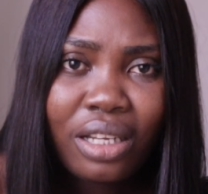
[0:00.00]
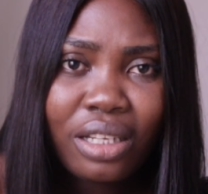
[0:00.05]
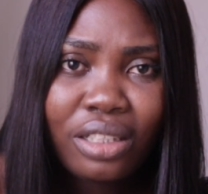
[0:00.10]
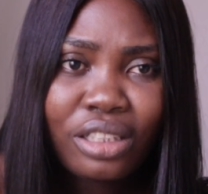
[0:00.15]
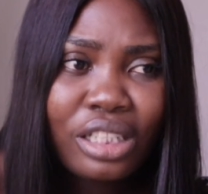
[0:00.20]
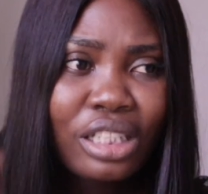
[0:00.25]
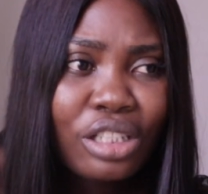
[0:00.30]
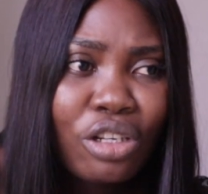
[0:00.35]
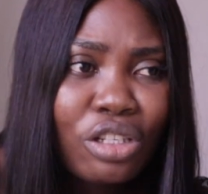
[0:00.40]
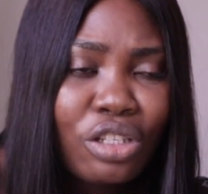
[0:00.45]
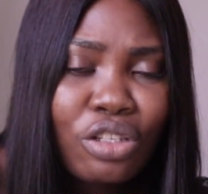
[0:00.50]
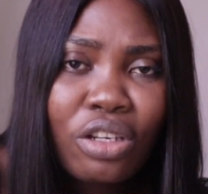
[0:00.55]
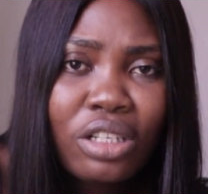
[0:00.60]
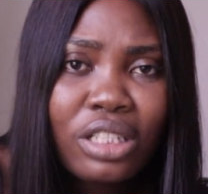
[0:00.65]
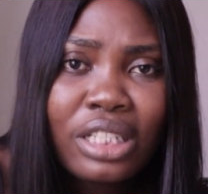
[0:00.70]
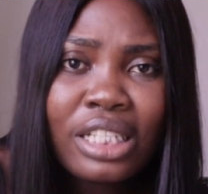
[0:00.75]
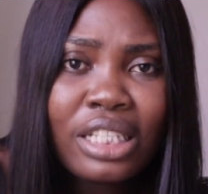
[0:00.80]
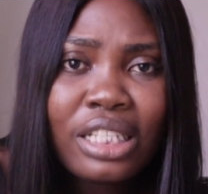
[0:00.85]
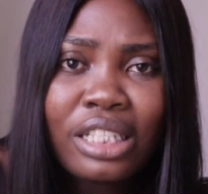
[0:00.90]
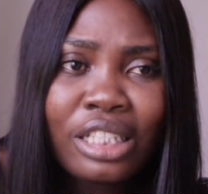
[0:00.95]
She does
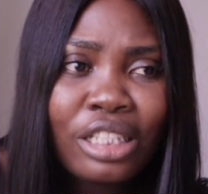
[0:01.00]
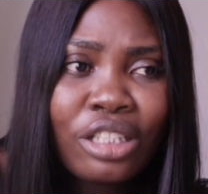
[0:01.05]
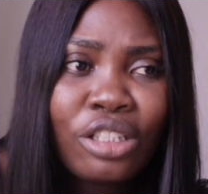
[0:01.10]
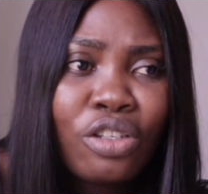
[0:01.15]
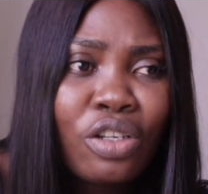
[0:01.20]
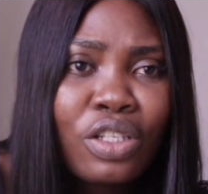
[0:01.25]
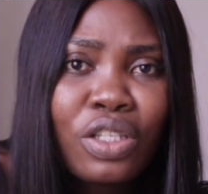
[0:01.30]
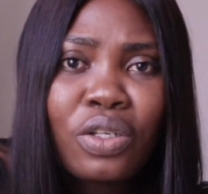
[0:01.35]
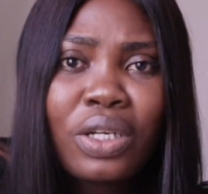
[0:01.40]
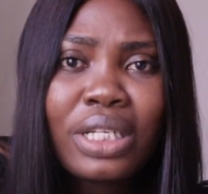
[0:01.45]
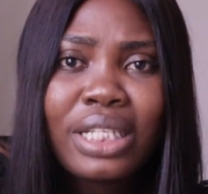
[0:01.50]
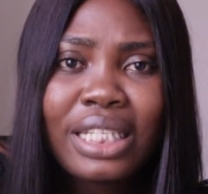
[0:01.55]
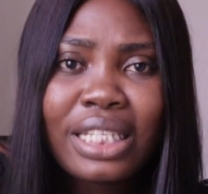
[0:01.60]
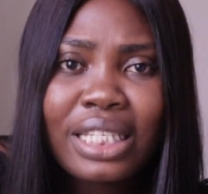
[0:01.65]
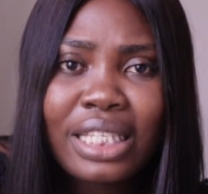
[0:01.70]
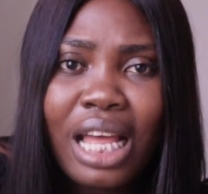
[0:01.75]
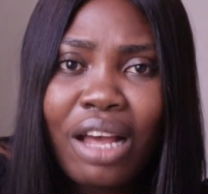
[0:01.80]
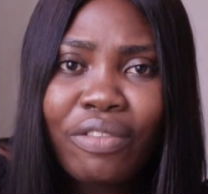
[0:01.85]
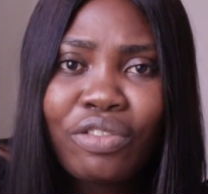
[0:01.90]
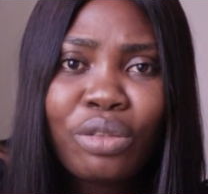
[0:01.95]
not
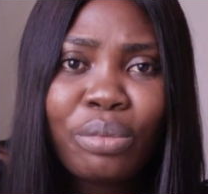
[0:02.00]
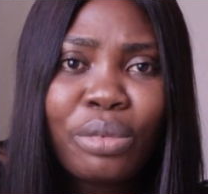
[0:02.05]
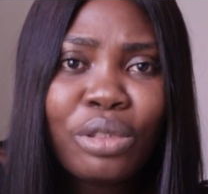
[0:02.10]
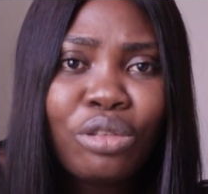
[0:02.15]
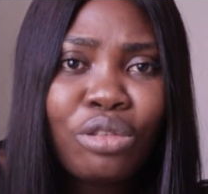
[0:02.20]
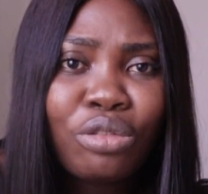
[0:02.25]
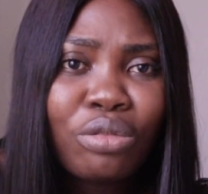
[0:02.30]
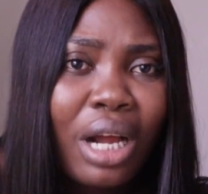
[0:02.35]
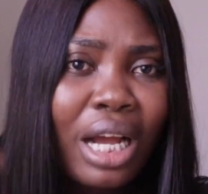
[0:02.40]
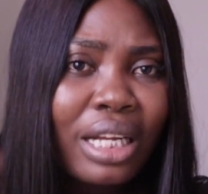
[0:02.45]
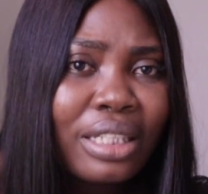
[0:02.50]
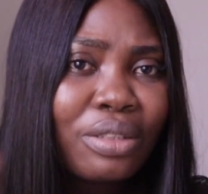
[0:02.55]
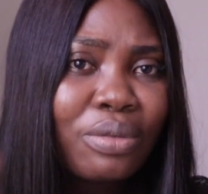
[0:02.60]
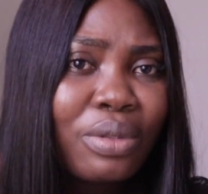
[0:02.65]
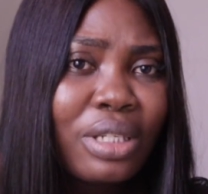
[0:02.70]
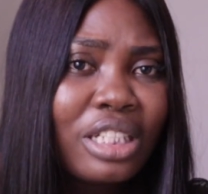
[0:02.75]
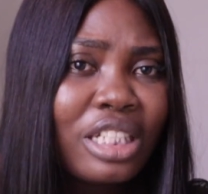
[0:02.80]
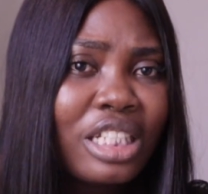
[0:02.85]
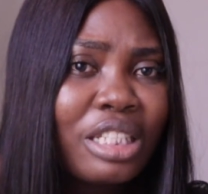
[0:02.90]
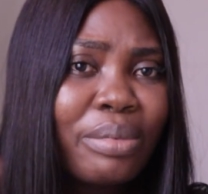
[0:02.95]
deserve to be dragged the
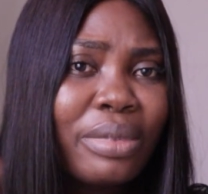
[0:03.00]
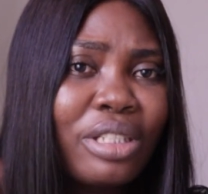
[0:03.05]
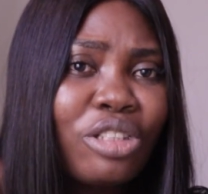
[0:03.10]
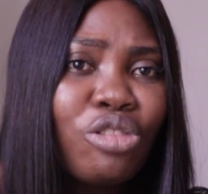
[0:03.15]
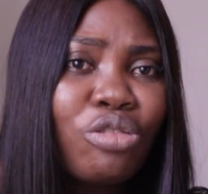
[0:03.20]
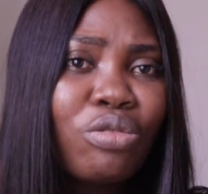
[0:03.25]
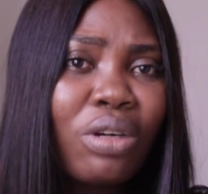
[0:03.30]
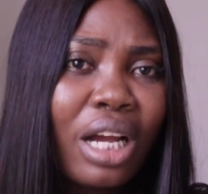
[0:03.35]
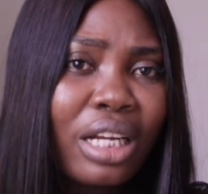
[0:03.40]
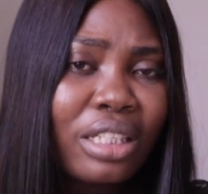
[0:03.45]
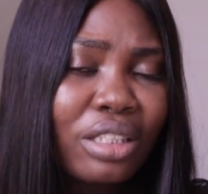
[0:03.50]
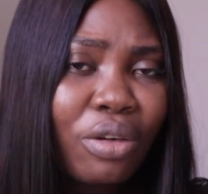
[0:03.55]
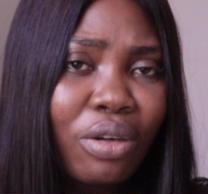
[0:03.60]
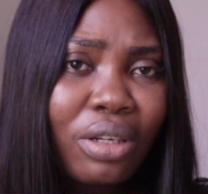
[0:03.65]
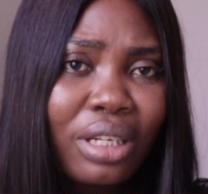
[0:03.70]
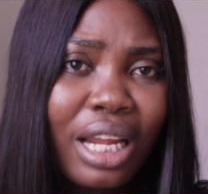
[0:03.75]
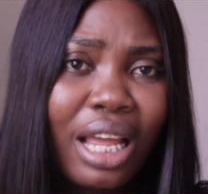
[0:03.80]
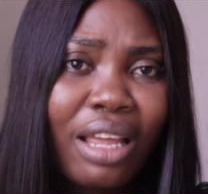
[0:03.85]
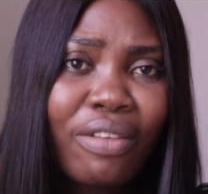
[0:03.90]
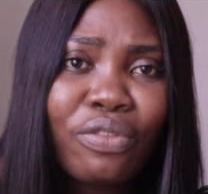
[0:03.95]
way she's been dragged
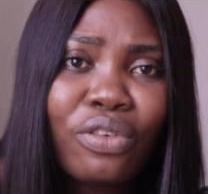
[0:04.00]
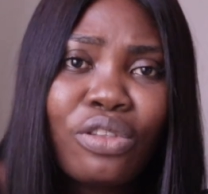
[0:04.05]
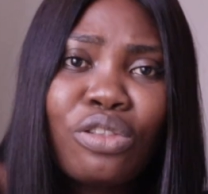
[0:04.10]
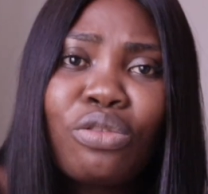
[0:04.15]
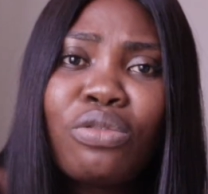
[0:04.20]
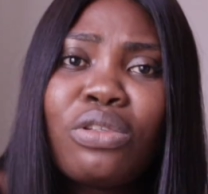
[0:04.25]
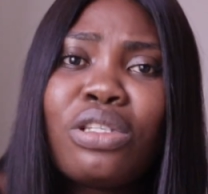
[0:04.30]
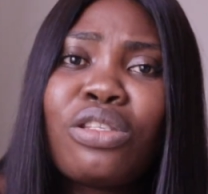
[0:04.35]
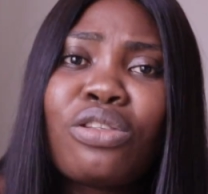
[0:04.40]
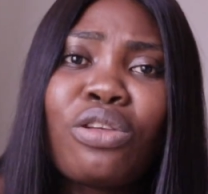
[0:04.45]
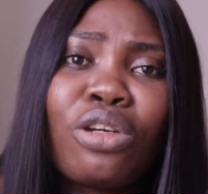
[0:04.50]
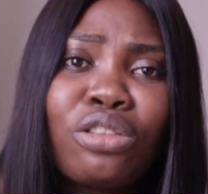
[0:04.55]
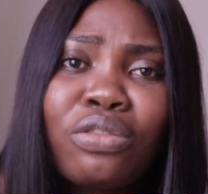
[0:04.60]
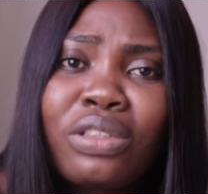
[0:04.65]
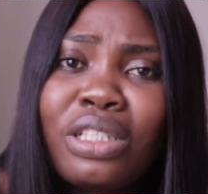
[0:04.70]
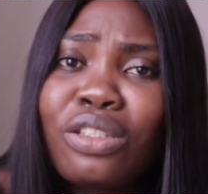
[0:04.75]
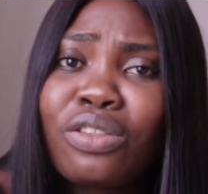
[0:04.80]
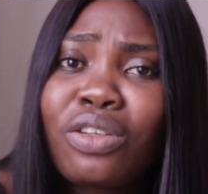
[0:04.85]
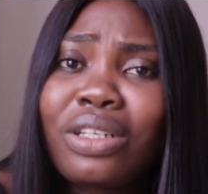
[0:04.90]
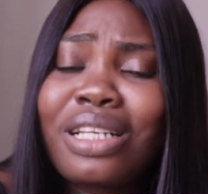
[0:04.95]
online for doing
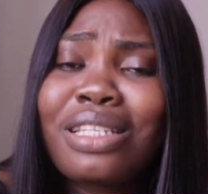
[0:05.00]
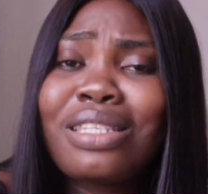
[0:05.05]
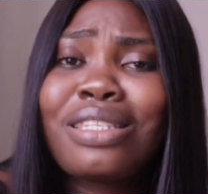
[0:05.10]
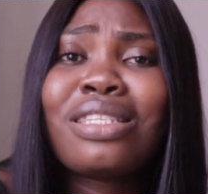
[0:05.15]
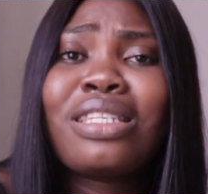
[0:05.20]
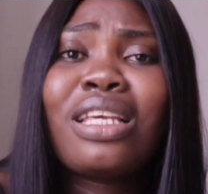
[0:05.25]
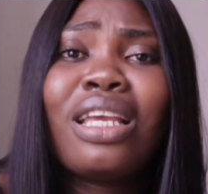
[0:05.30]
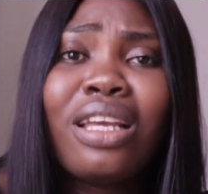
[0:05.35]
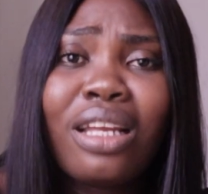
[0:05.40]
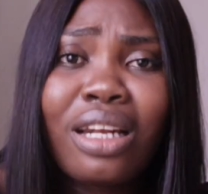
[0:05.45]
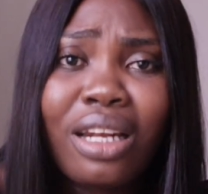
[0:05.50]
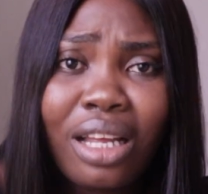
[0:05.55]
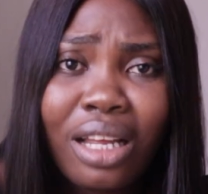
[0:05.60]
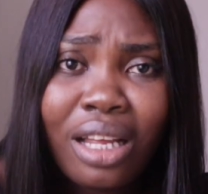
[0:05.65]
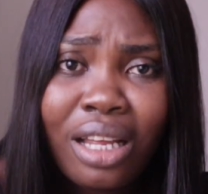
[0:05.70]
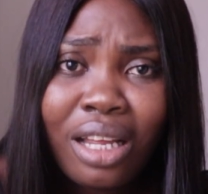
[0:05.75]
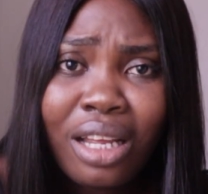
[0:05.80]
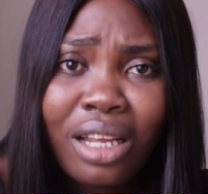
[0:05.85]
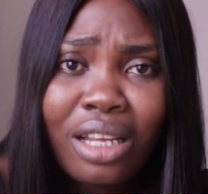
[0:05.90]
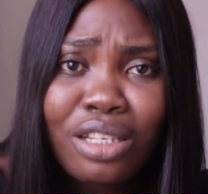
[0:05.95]
surgery. It's not a sin.
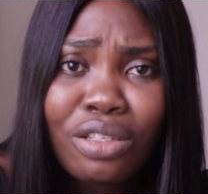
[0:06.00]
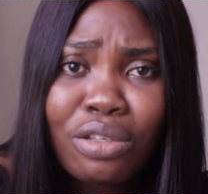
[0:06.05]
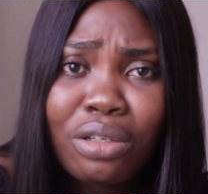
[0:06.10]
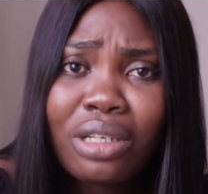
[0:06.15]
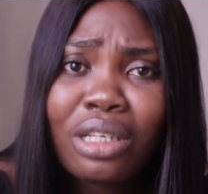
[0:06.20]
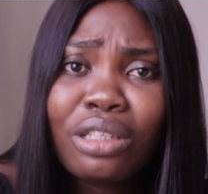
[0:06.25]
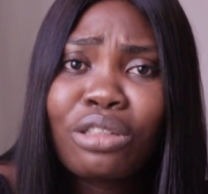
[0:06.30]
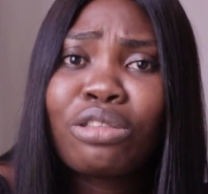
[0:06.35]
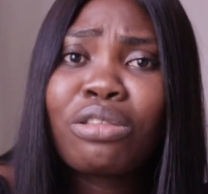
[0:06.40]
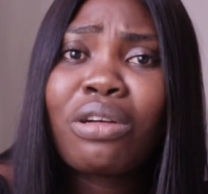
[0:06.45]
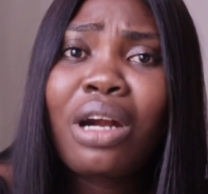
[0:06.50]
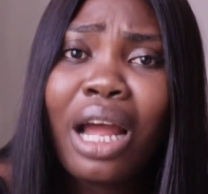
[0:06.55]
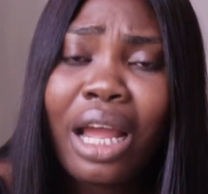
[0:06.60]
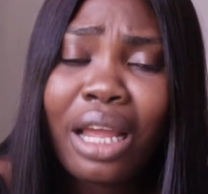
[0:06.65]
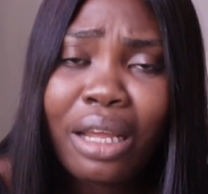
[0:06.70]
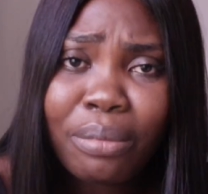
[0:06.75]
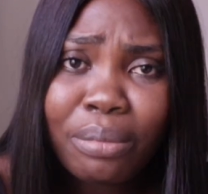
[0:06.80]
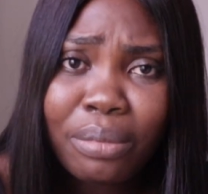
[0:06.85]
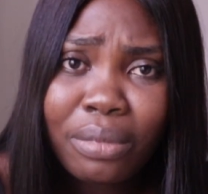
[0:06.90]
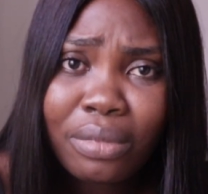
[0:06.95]
It's not a
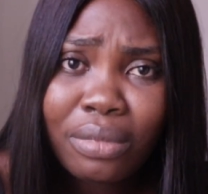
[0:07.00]
crime.